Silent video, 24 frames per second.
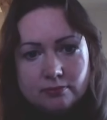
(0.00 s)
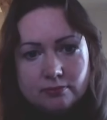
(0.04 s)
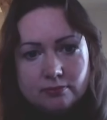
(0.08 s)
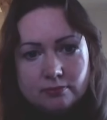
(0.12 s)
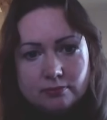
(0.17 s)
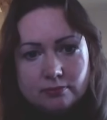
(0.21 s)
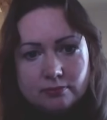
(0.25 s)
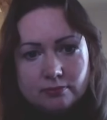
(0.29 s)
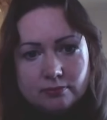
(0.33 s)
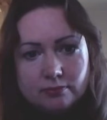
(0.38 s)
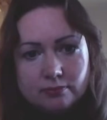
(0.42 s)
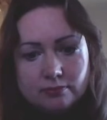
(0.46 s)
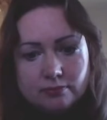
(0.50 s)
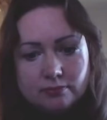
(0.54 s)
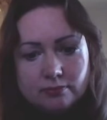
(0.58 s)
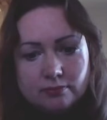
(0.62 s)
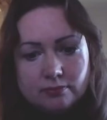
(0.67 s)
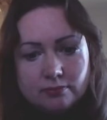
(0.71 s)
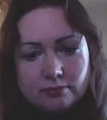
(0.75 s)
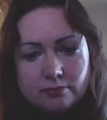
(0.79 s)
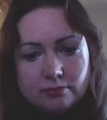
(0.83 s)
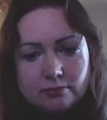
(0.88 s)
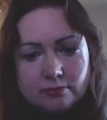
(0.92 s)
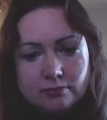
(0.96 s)

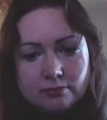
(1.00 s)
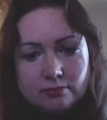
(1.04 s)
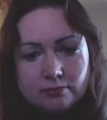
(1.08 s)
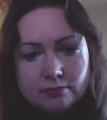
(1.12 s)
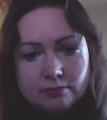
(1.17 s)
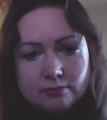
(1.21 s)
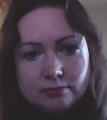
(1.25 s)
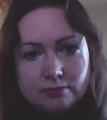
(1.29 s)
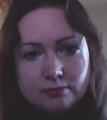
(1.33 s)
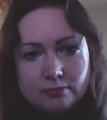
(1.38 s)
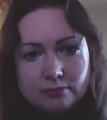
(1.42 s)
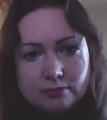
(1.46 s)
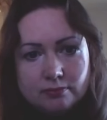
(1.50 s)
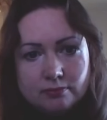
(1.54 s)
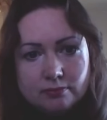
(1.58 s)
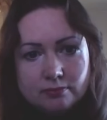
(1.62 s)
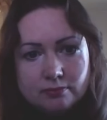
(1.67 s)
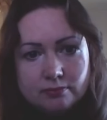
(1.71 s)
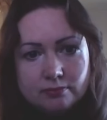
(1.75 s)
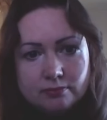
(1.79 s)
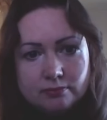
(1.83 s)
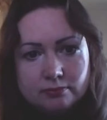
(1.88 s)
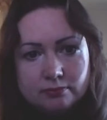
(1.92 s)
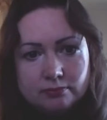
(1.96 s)

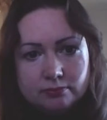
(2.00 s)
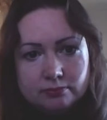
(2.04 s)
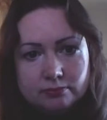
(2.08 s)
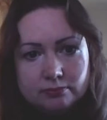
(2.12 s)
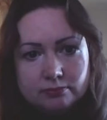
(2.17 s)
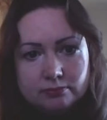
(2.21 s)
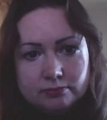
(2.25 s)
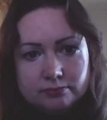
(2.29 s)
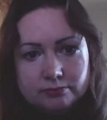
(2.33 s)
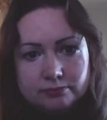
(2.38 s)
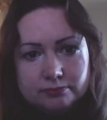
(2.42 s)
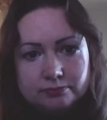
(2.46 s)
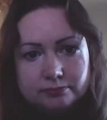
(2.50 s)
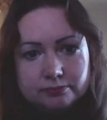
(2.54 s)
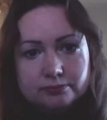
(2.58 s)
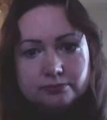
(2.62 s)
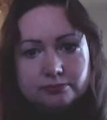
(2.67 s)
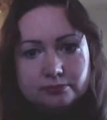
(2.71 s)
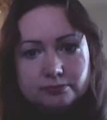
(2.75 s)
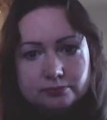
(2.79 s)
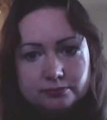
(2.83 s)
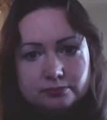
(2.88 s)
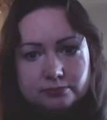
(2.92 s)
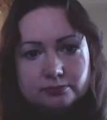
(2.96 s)

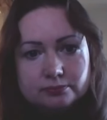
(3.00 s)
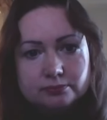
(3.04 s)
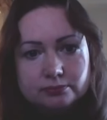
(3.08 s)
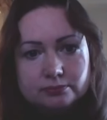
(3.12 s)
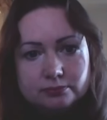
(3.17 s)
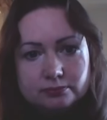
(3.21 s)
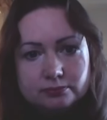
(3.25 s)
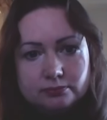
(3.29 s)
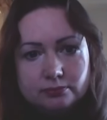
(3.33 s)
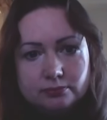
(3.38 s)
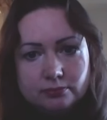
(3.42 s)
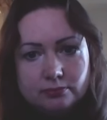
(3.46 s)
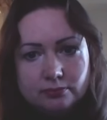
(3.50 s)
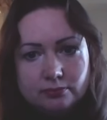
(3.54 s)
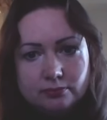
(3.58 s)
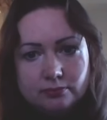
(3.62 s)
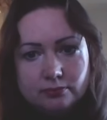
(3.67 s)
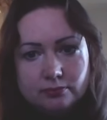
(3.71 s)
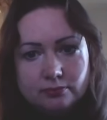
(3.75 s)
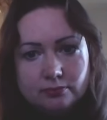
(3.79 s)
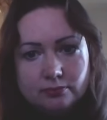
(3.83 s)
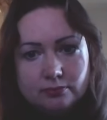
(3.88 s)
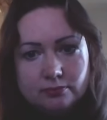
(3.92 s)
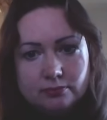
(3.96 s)

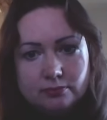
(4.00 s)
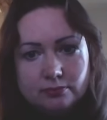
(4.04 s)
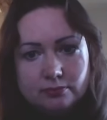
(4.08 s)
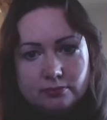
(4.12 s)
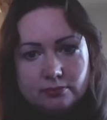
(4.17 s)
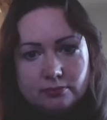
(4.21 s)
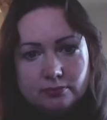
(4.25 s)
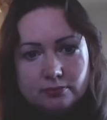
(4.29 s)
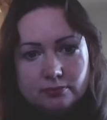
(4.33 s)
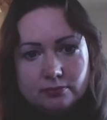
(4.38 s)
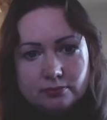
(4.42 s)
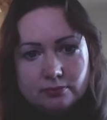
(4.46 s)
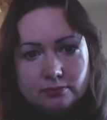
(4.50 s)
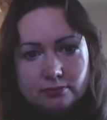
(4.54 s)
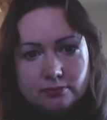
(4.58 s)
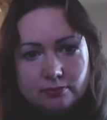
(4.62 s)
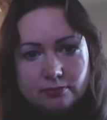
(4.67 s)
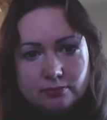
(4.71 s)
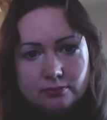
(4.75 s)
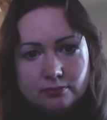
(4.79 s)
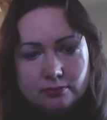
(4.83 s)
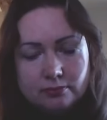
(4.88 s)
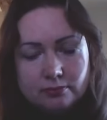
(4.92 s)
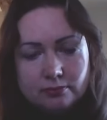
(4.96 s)

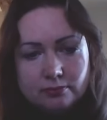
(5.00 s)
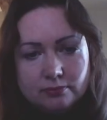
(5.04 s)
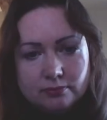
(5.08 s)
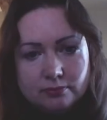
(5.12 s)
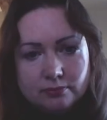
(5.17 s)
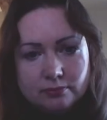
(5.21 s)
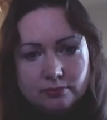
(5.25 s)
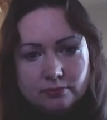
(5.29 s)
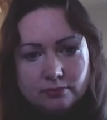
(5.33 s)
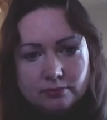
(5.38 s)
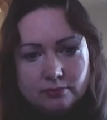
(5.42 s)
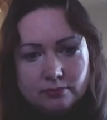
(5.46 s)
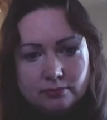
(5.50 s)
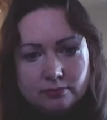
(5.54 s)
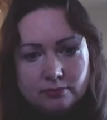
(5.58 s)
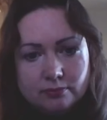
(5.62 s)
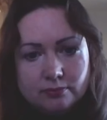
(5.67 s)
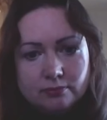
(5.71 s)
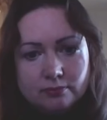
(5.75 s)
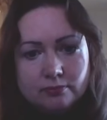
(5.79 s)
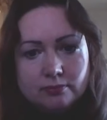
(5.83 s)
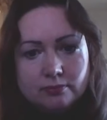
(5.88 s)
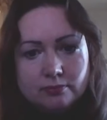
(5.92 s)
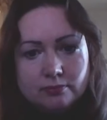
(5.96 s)

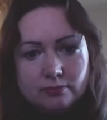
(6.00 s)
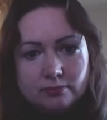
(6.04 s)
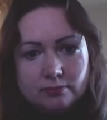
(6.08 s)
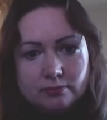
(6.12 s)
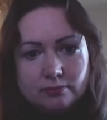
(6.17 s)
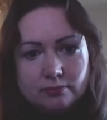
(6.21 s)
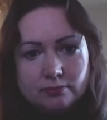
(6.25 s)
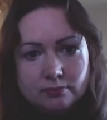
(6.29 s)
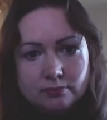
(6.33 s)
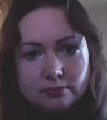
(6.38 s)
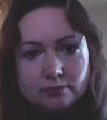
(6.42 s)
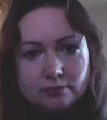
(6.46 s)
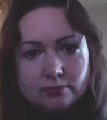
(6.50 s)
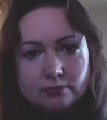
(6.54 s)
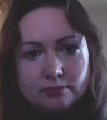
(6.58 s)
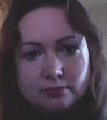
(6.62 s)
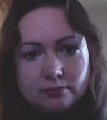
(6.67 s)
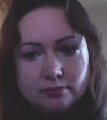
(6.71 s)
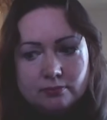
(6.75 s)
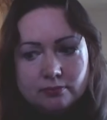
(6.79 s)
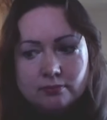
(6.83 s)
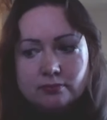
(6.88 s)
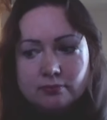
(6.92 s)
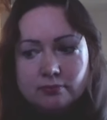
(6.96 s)

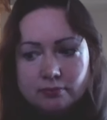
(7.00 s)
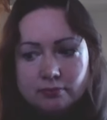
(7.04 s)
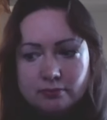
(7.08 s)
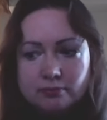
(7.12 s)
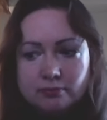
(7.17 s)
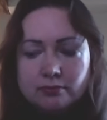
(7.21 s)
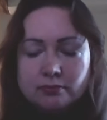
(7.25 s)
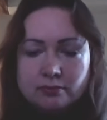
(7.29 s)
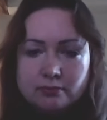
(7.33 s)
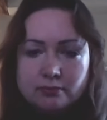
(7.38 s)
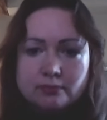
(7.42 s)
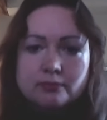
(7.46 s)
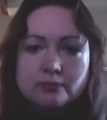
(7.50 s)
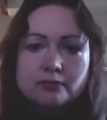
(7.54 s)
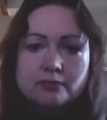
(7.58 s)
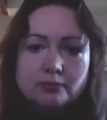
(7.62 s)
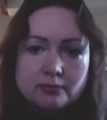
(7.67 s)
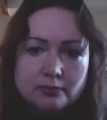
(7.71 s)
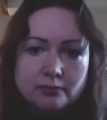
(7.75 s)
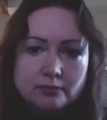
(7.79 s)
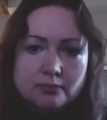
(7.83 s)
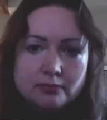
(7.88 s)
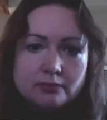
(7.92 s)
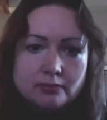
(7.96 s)
No words are spoken by the person on screen.